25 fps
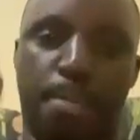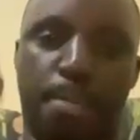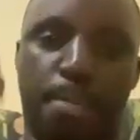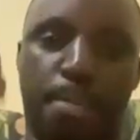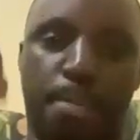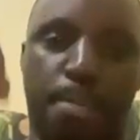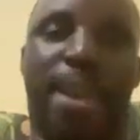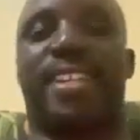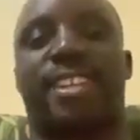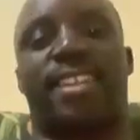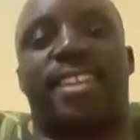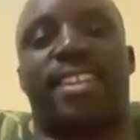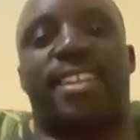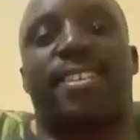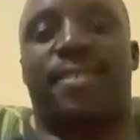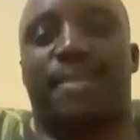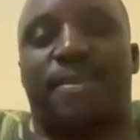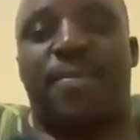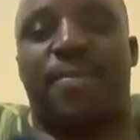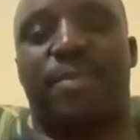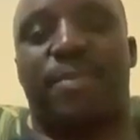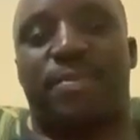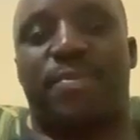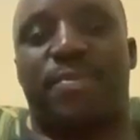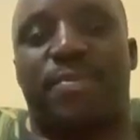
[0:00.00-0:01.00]
pattern.
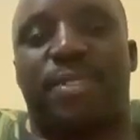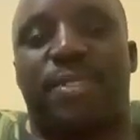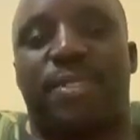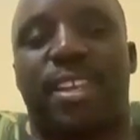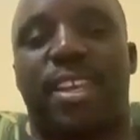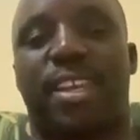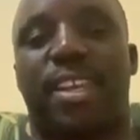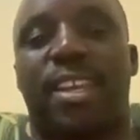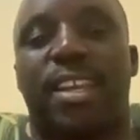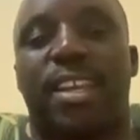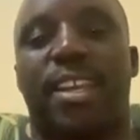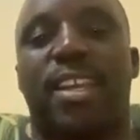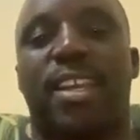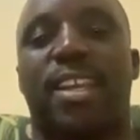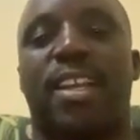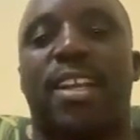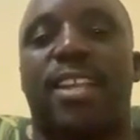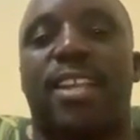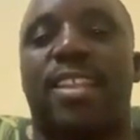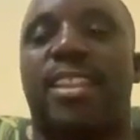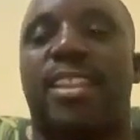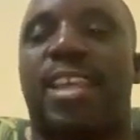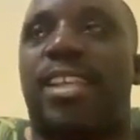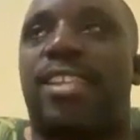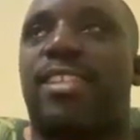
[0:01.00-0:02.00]

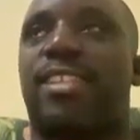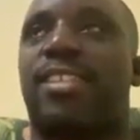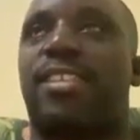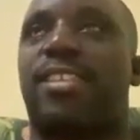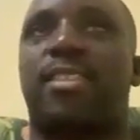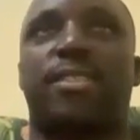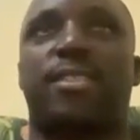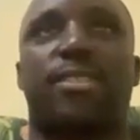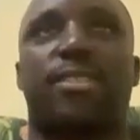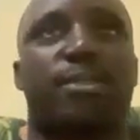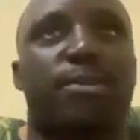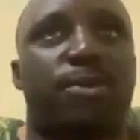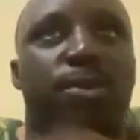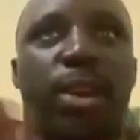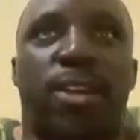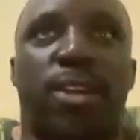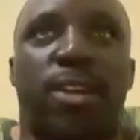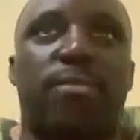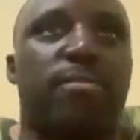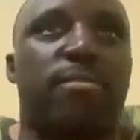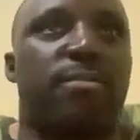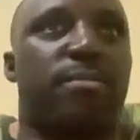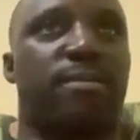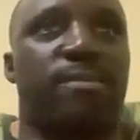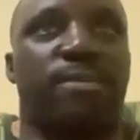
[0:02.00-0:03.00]
That,
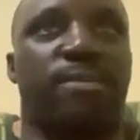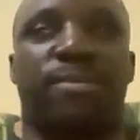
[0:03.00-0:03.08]
well,